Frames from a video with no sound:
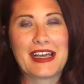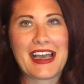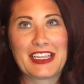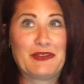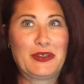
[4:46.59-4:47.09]

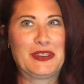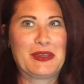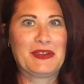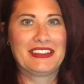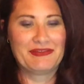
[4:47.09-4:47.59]
I Love
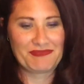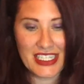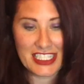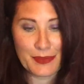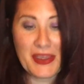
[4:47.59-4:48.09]
Lucy one.
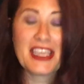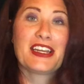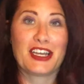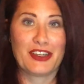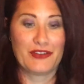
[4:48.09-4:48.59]

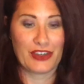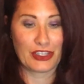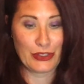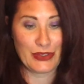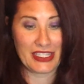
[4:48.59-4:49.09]
Speaking of
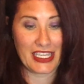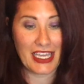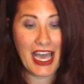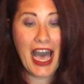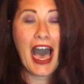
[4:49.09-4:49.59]

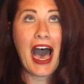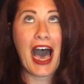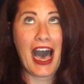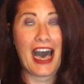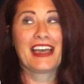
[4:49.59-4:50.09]
Lucy,
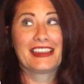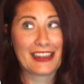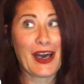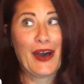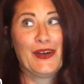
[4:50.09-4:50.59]
I
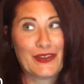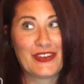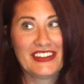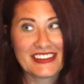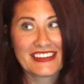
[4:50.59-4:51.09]

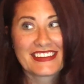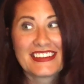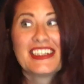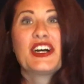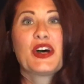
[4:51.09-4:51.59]
love
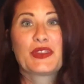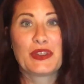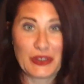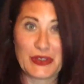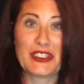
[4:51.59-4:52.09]

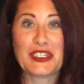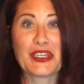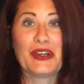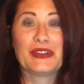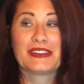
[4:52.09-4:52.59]
the Lucy
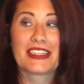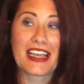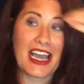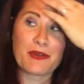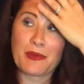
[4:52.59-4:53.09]
show.
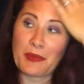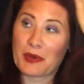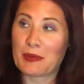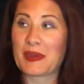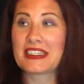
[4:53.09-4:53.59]
Like, I
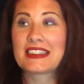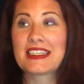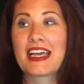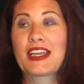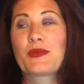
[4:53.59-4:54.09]
remember when my
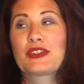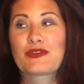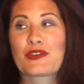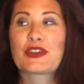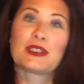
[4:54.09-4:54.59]
son
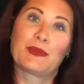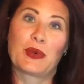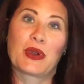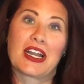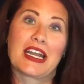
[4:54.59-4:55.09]
was first
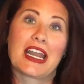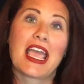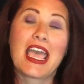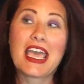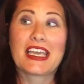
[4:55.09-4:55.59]
born,
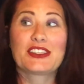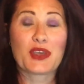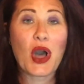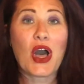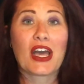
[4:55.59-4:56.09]
it's
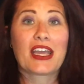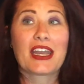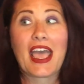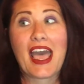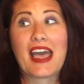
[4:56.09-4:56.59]

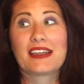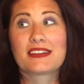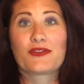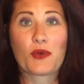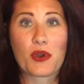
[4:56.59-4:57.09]
on at
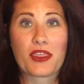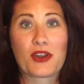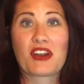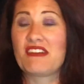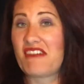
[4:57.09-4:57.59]

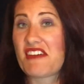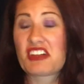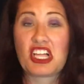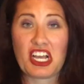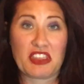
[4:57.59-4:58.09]
4:30, 5
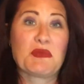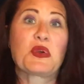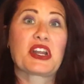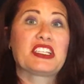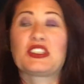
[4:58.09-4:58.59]
o'clock in the
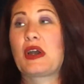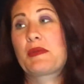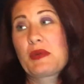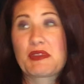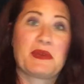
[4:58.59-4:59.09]
morning. So I'd
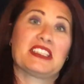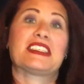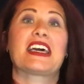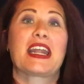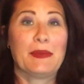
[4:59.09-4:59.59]
be with my
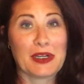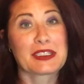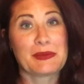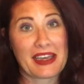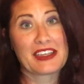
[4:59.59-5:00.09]
son and I put
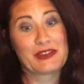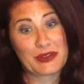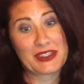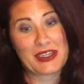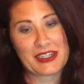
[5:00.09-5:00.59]
some I Love
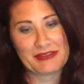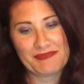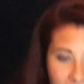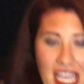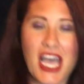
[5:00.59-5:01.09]
Lucy on.
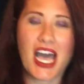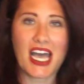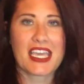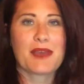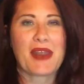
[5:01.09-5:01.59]

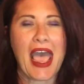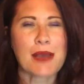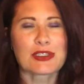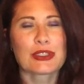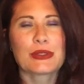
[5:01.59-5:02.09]
I am an
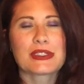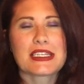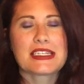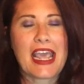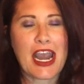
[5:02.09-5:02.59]
absolute
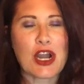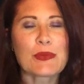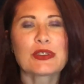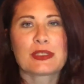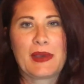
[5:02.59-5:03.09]

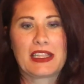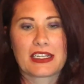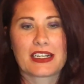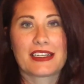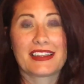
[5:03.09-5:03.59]
terrible speller.